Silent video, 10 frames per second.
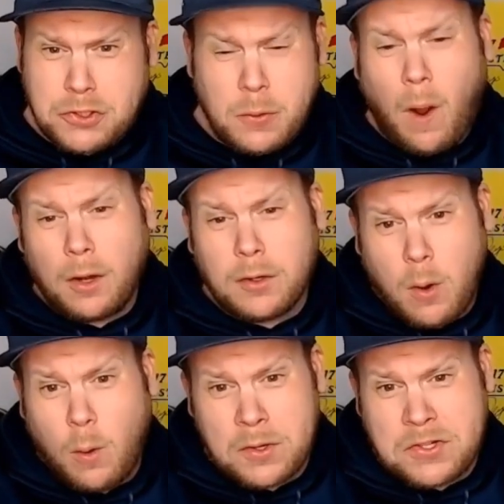two
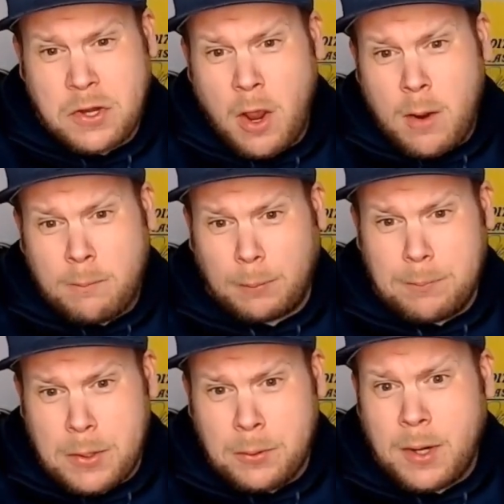hardcore
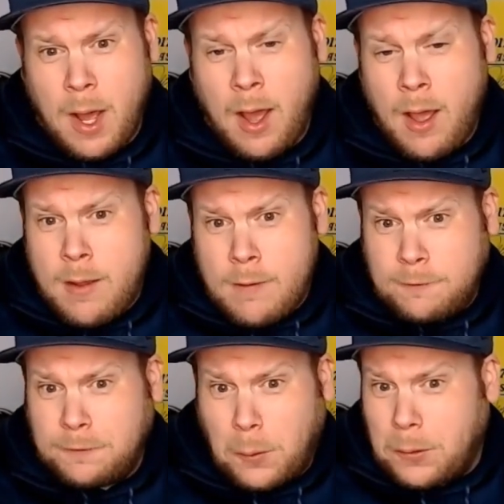Bermuda,
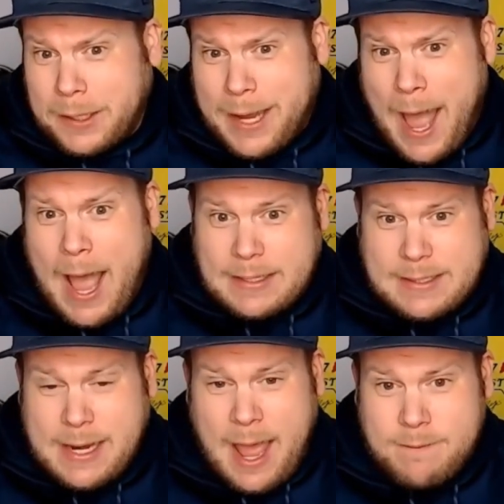Florida guys
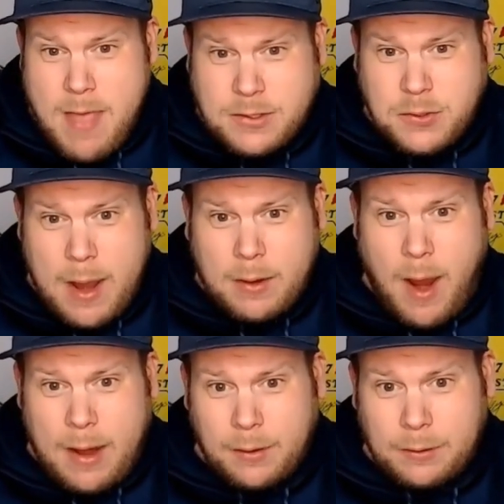that have that track
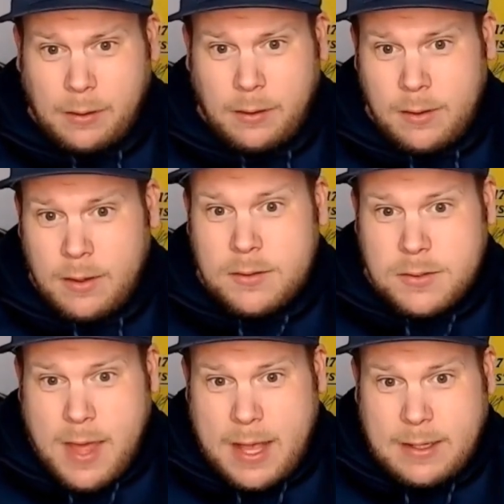record. So
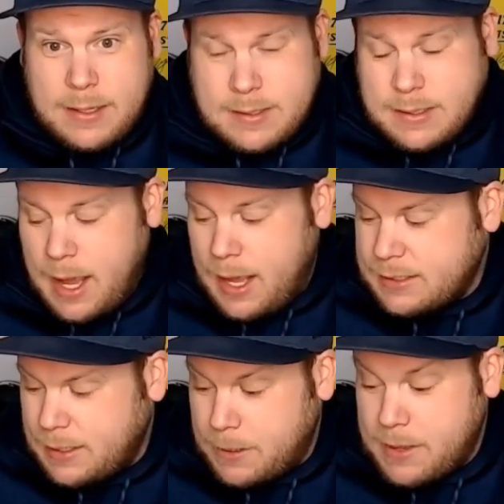that is
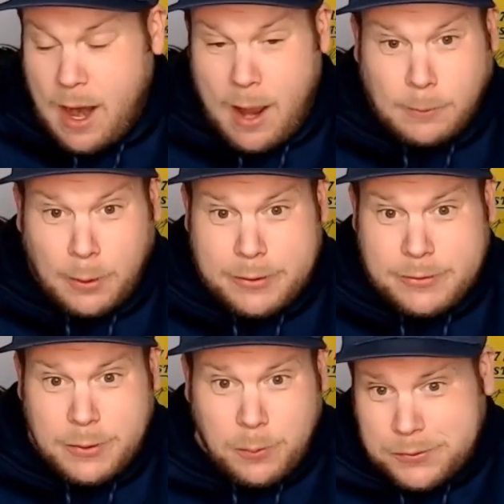something that I'm looking
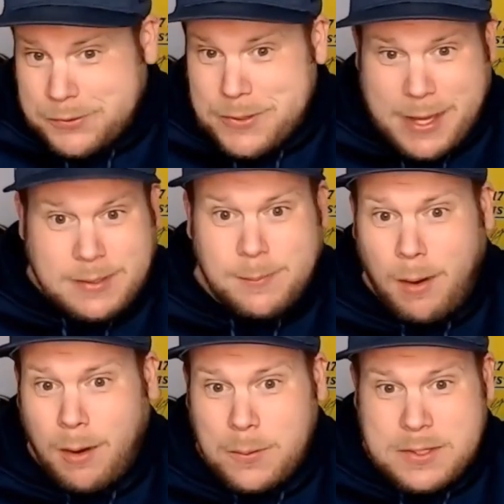to. We'll do that
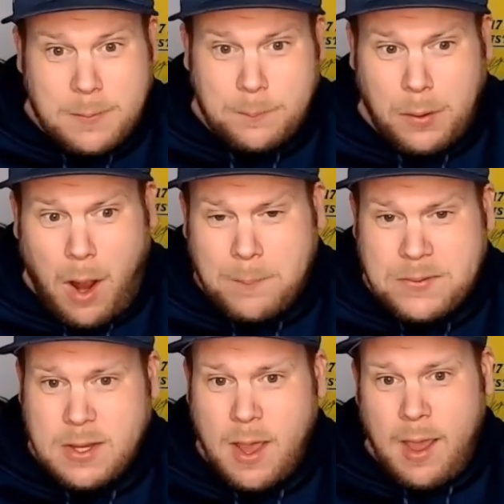tomorrow with some
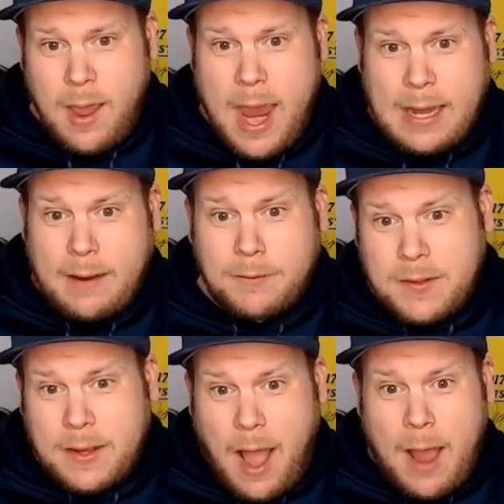props and
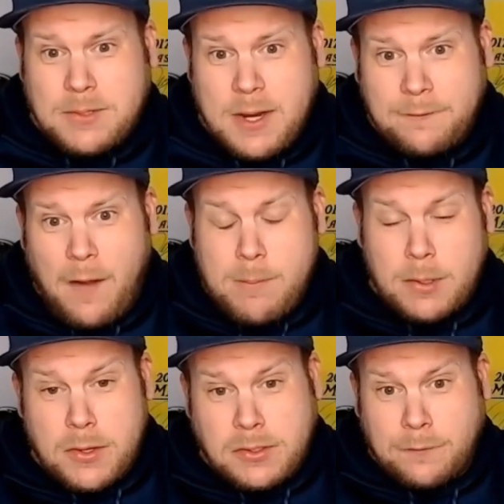everything. I'm Geoff Fienberg.
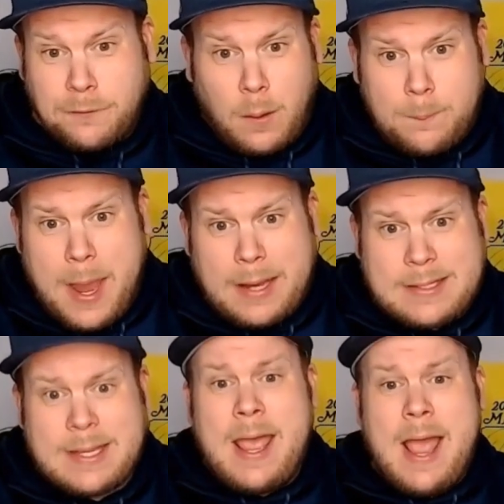Those are the four
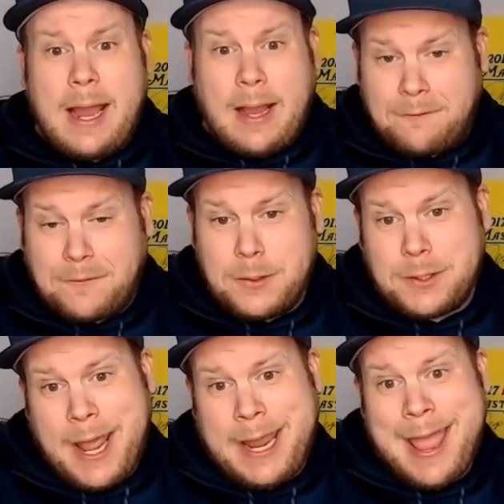picks I got for you
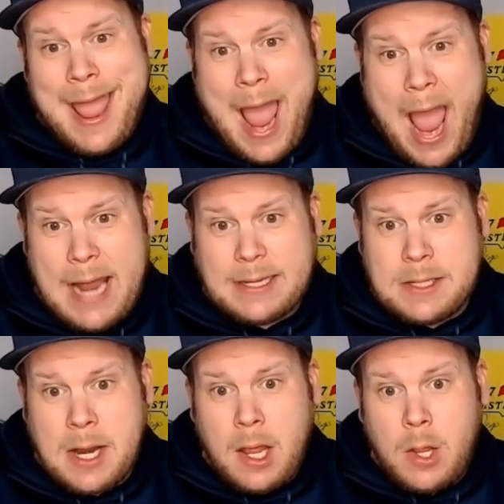today. Hatton,